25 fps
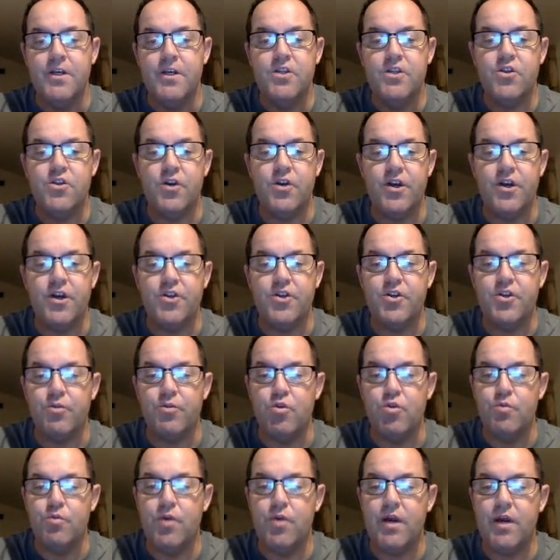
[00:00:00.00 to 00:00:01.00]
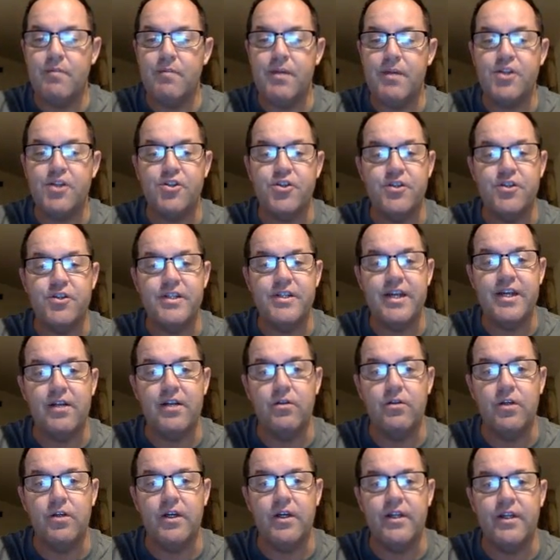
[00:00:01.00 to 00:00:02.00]
So here's your rubric. Make sure you take a
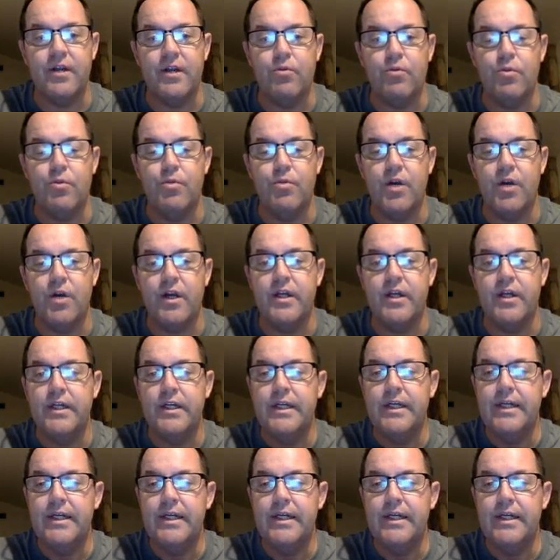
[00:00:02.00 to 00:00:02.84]
look at that rubric.